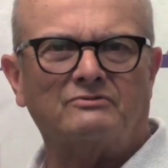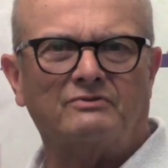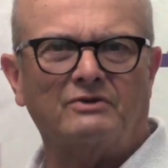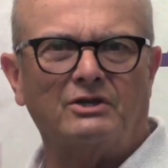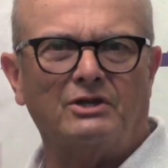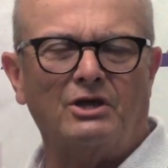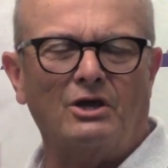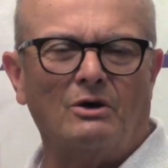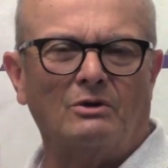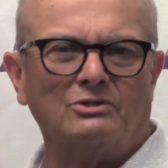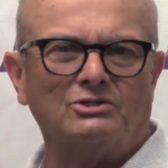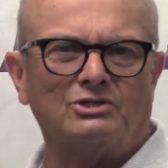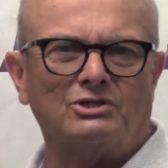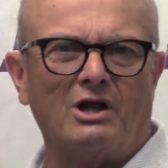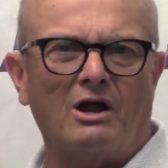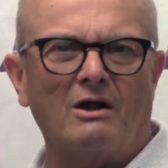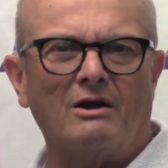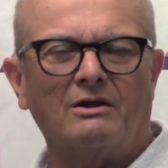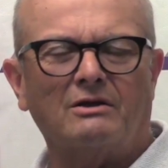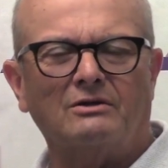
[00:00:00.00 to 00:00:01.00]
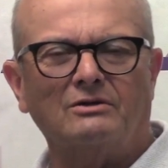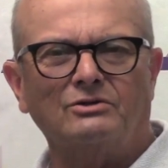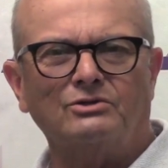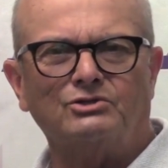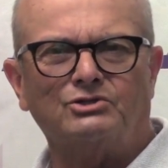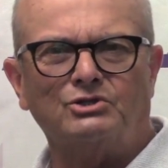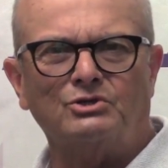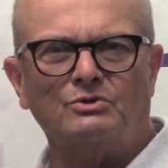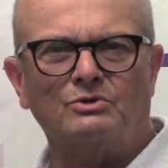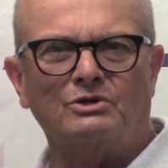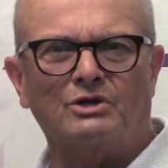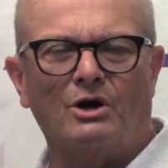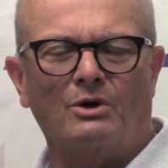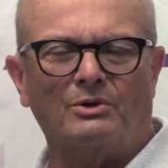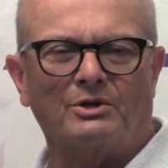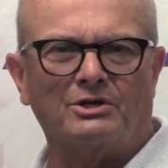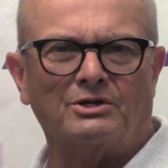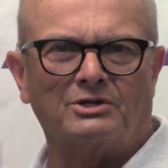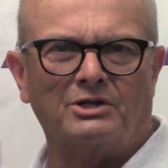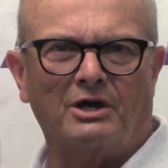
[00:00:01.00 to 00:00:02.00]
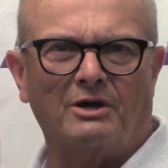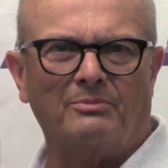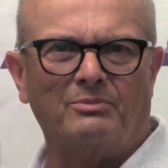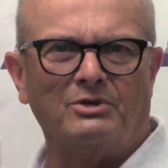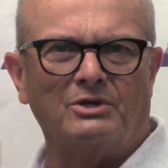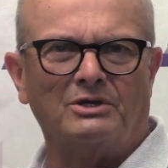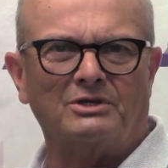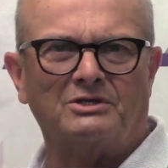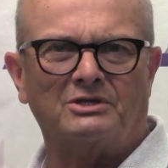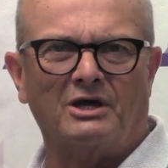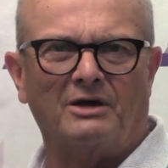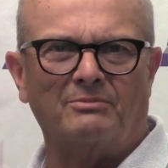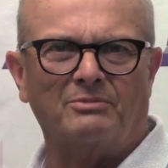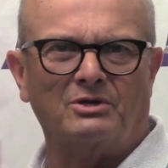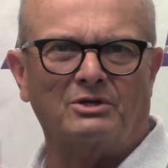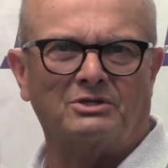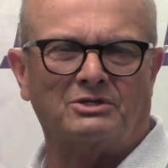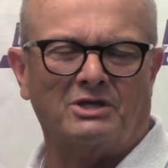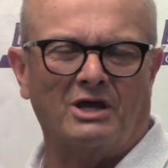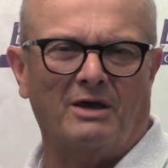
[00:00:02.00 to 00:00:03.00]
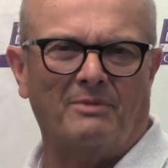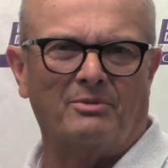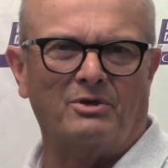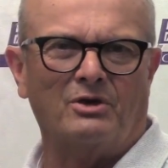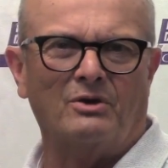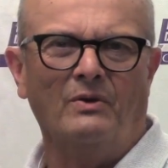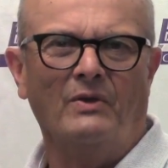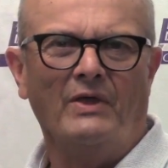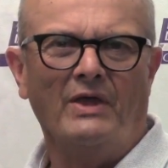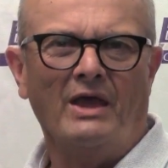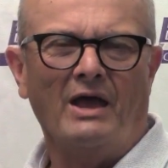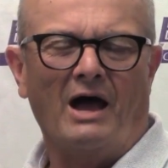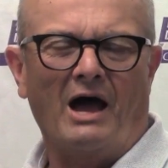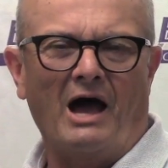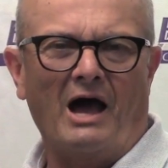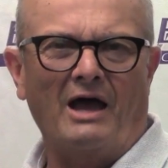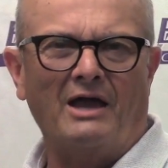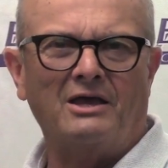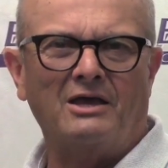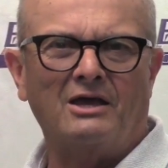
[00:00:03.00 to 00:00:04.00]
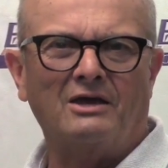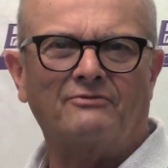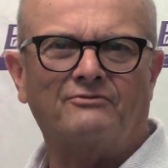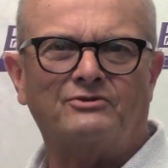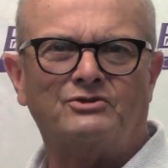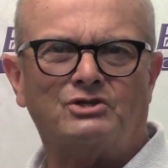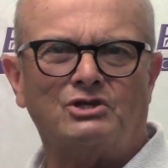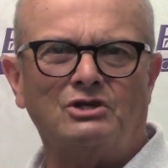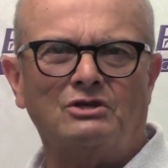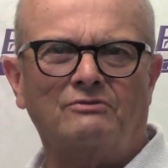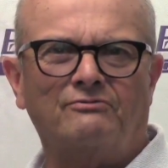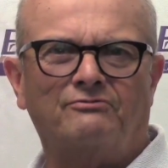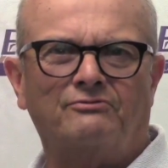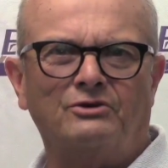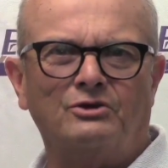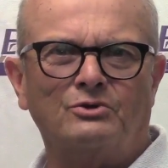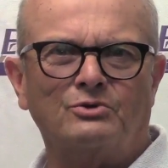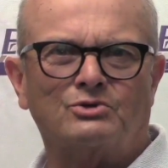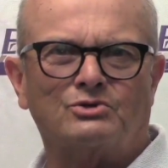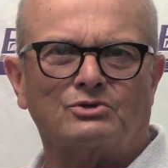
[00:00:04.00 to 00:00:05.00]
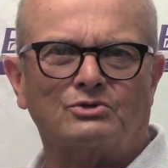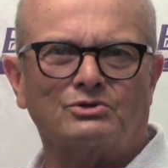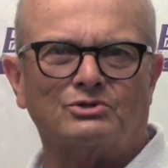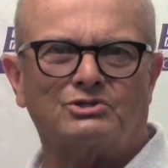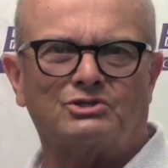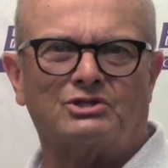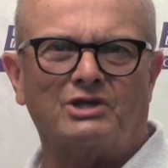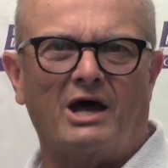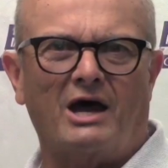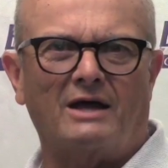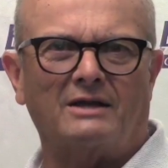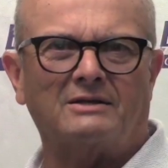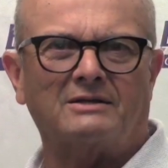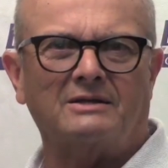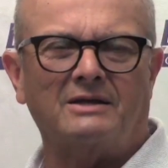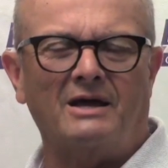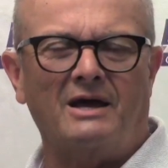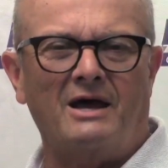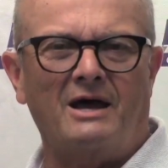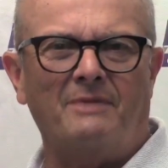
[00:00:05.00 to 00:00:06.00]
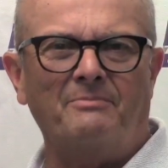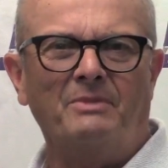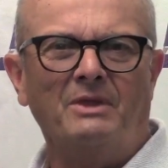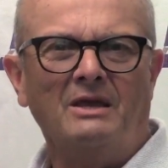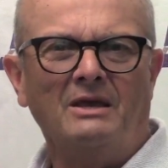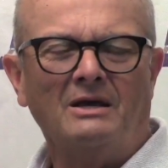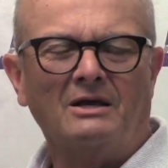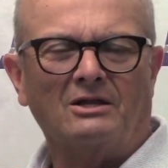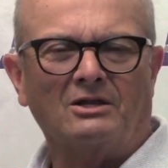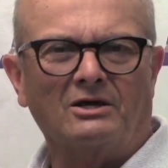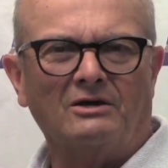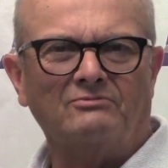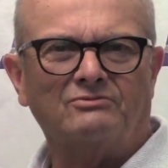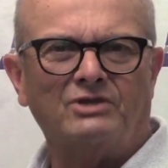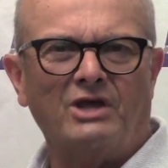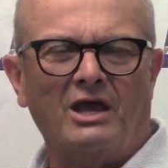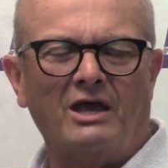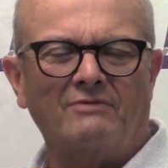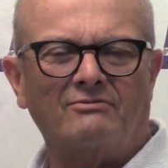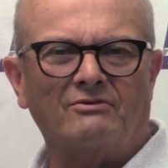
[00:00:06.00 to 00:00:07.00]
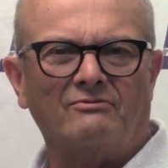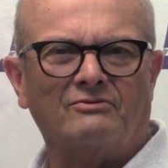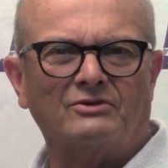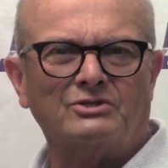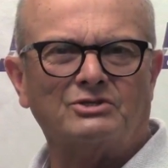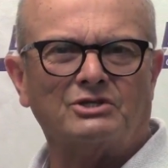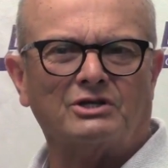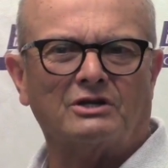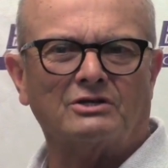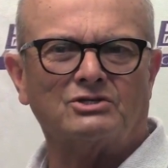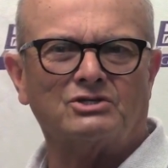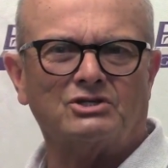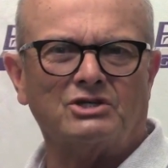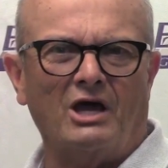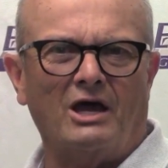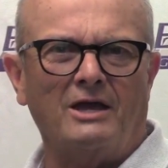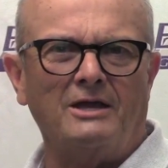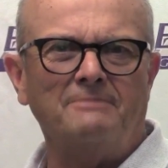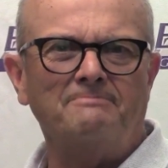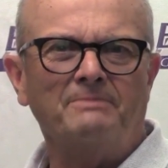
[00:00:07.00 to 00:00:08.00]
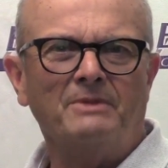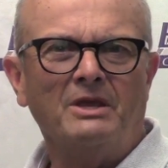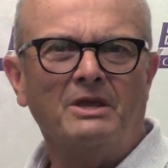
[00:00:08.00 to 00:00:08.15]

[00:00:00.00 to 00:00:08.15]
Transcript: videos and articles. You can go to www.ifgfutures.com. Love to have you visit our site.